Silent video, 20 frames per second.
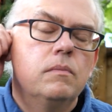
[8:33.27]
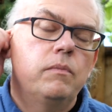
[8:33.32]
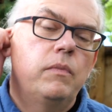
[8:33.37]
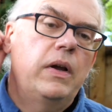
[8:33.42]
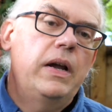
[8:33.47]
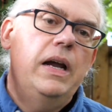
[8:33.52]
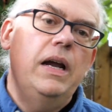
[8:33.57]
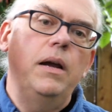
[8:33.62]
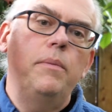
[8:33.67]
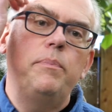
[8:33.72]

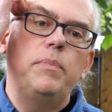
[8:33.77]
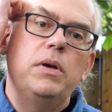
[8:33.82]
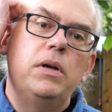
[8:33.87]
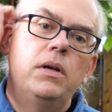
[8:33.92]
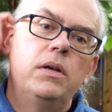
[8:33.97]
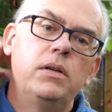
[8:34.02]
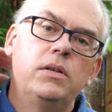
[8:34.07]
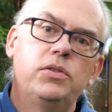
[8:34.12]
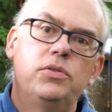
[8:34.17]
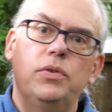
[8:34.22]
Map,
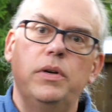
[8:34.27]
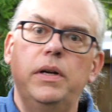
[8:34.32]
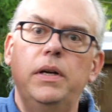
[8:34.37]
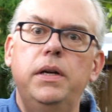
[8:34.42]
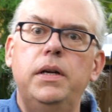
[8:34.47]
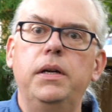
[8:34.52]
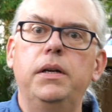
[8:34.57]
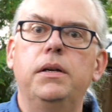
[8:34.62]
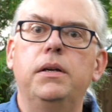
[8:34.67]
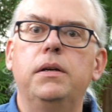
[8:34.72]

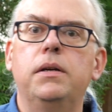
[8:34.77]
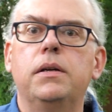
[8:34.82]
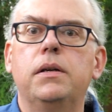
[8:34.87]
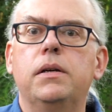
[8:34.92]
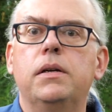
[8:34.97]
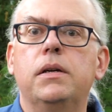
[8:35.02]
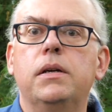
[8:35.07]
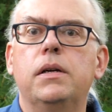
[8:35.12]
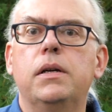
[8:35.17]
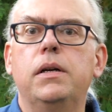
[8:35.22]
train,
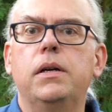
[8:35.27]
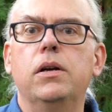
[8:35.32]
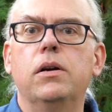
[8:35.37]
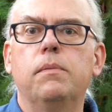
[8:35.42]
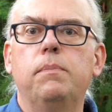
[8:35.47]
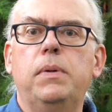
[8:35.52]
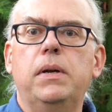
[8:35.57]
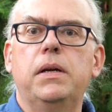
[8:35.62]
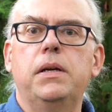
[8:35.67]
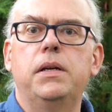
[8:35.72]
and
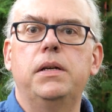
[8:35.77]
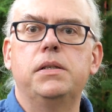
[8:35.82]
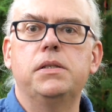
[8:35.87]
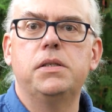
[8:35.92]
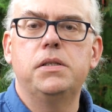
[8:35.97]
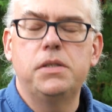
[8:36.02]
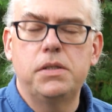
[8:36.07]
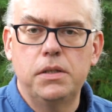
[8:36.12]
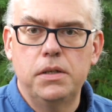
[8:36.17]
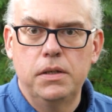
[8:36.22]

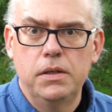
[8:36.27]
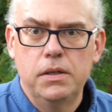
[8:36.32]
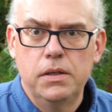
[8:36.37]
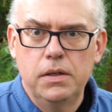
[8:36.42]
airplanes.